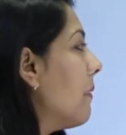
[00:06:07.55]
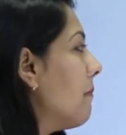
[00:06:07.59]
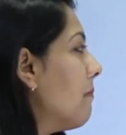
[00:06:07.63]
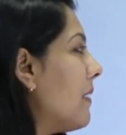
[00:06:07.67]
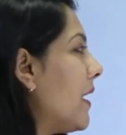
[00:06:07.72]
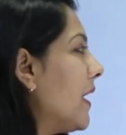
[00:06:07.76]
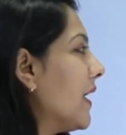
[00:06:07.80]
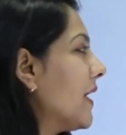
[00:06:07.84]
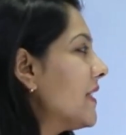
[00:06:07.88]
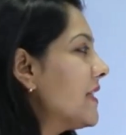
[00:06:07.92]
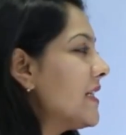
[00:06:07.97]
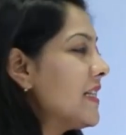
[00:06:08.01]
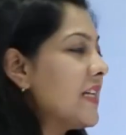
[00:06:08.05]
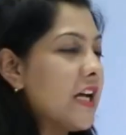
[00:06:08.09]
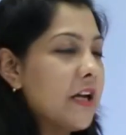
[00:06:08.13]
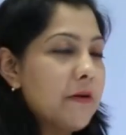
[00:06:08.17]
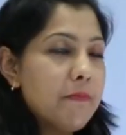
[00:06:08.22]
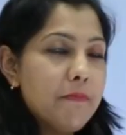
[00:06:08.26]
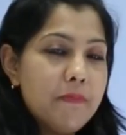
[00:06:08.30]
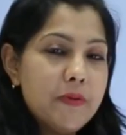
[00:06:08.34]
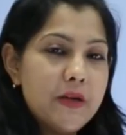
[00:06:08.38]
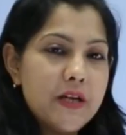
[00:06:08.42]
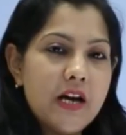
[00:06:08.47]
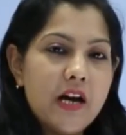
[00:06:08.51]
Marketing
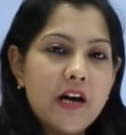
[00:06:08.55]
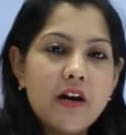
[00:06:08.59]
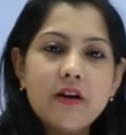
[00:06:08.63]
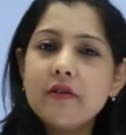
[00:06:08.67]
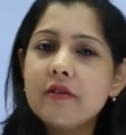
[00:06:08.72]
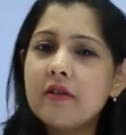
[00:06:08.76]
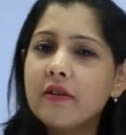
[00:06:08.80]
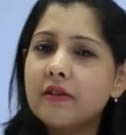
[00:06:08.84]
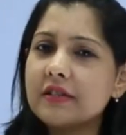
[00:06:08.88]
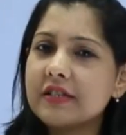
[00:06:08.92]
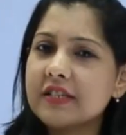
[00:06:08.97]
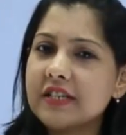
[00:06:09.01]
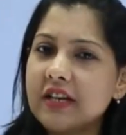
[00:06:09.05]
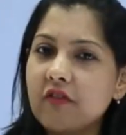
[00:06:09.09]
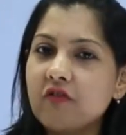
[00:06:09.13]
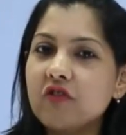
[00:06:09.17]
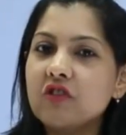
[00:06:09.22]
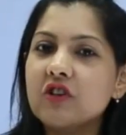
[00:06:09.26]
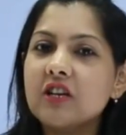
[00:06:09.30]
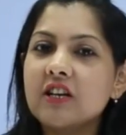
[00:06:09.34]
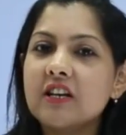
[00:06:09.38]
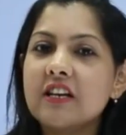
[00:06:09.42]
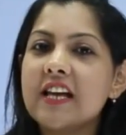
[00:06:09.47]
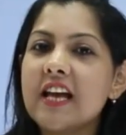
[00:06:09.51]
and PR
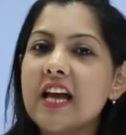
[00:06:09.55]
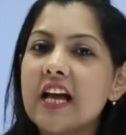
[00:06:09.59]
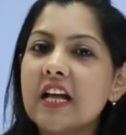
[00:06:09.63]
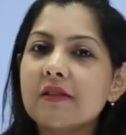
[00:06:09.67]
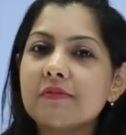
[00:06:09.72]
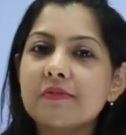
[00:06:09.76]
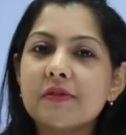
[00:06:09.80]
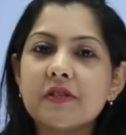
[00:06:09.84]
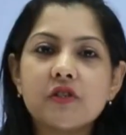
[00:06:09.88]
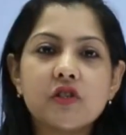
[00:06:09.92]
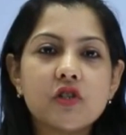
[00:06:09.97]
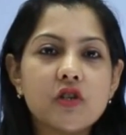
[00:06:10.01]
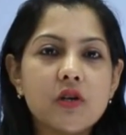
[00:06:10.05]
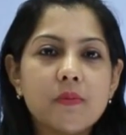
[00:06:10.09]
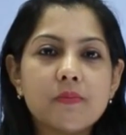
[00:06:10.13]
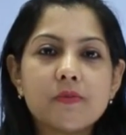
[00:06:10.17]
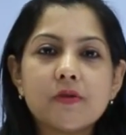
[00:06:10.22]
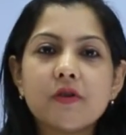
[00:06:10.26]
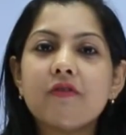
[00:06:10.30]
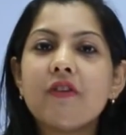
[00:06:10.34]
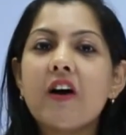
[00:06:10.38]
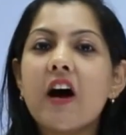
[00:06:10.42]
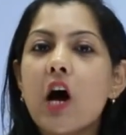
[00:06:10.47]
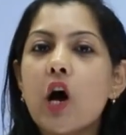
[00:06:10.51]
definitely helps in
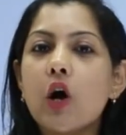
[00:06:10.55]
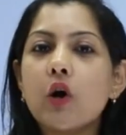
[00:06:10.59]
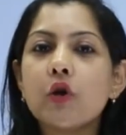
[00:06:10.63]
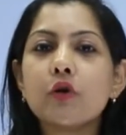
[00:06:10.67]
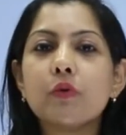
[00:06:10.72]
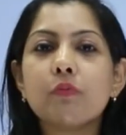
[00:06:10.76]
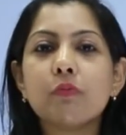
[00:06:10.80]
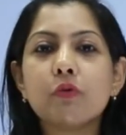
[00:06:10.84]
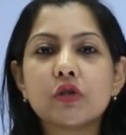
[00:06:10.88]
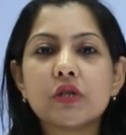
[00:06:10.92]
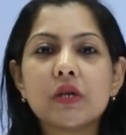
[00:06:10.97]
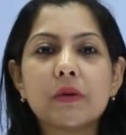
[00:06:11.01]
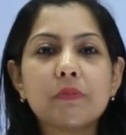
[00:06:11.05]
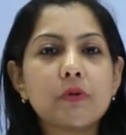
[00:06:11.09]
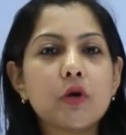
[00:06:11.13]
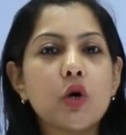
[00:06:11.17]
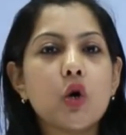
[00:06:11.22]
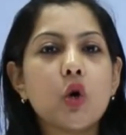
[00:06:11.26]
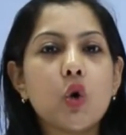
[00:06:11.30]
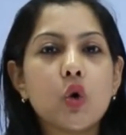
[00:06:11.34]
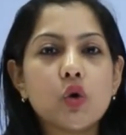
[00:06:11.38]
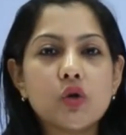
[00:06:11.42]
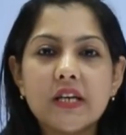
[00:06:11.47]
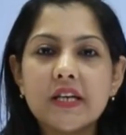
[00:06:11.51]
terms of how you put up
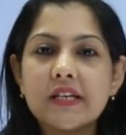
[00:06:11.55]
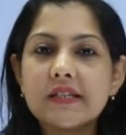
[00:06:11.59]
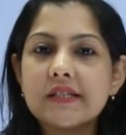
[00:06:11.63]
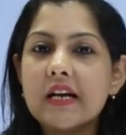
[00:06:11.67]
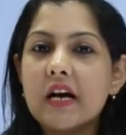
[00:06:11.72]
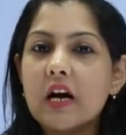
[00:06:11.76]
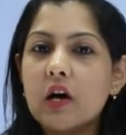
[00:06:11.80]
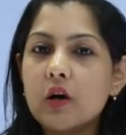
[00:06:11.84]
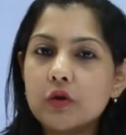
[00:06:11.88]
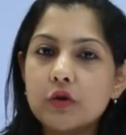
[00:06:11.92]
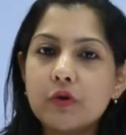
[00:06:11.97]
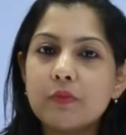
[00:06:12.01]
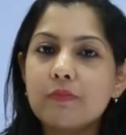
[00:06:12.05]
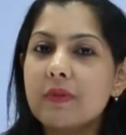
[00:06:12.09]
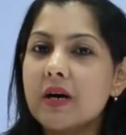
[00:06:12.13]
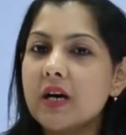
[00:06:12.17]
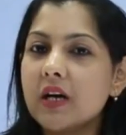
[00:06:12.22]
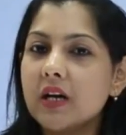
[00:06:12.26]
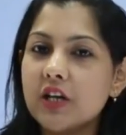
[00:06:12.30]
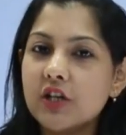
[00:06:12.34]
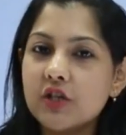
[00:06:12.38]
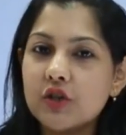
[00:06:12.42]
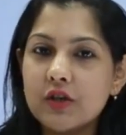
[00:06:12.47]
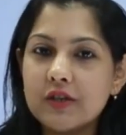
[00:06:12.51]
your hoardings, how you
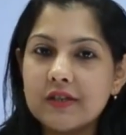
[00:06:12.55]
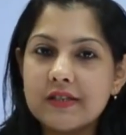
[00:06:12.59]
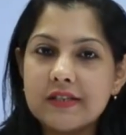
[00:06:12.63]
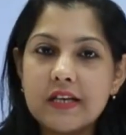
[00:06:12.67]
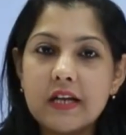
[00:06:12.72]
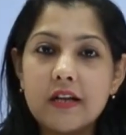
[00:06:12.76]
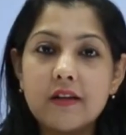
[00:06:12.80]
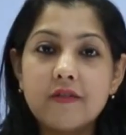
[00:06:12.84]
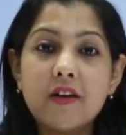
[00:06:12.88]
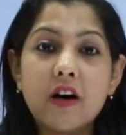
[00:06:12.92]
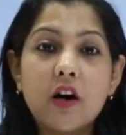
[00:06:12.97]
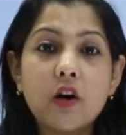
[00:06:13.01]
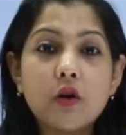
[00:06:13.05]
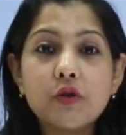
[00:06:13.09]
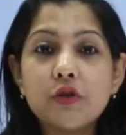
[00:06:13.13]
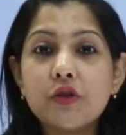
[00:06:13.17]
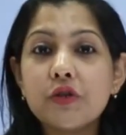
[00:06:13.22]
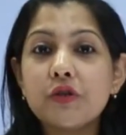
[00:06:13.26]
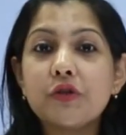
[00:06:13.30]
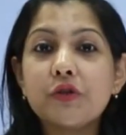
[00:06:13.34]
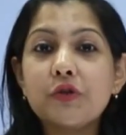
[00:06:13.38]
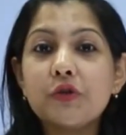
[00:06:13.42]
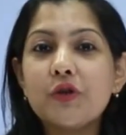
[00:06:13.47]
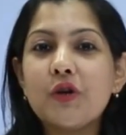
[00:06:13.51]
market yourself, how do
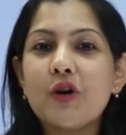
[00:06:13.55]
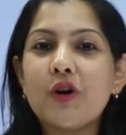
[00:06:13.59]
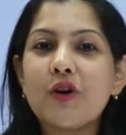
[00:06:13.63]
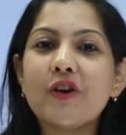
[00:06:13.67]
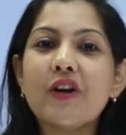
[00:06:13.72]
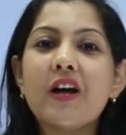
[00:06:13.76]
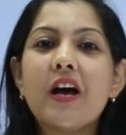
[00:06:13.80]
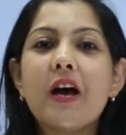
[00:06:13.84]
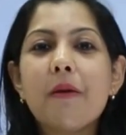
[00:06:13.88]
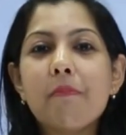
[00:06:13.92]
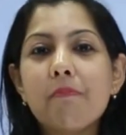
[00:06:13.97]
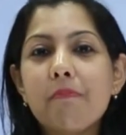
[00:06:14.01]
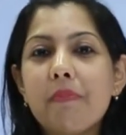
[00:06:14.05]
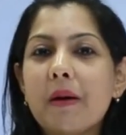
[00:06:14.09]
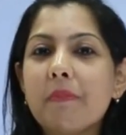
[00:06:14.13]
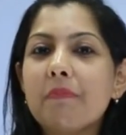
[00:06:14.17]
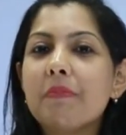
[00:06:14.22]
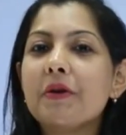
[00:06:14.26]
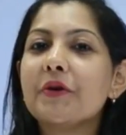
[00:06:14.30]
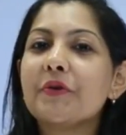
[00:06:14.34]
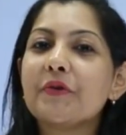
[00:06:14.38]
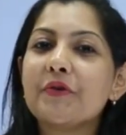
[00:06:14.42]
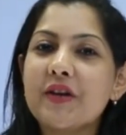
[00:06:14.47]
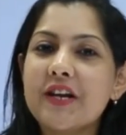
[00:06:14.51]
you do your
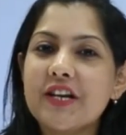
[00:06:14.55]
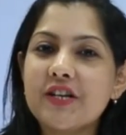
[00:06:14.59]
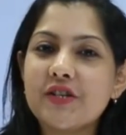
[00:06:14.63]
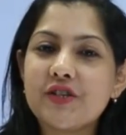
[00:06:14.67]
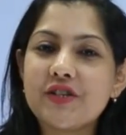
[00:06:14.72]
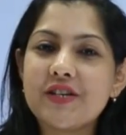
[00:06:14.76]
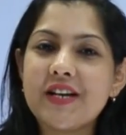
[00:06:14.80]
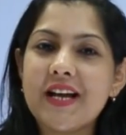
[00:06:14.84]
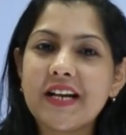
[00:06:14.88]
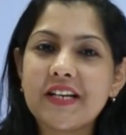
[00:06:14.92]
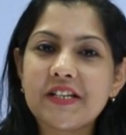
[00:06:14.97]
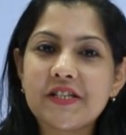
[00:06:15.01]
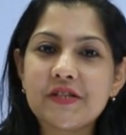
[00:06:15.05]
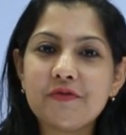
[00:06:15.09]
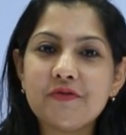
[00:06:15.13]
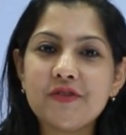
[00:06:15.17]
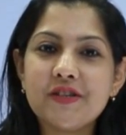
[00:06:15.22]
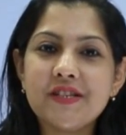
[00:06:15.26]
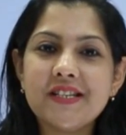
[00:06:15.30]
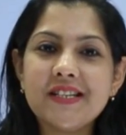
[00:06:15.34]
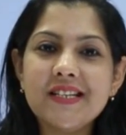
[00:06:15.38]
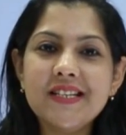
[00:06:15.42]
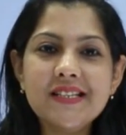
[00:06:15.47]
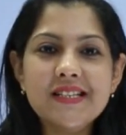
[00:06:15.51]
public relation
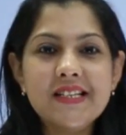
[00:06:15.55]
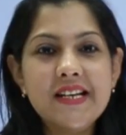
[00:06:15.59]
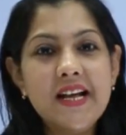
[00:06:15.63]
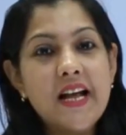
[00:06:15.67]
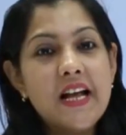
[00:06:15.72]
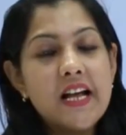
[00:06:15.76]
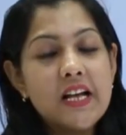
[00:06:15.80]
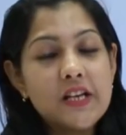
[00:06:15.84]
activities.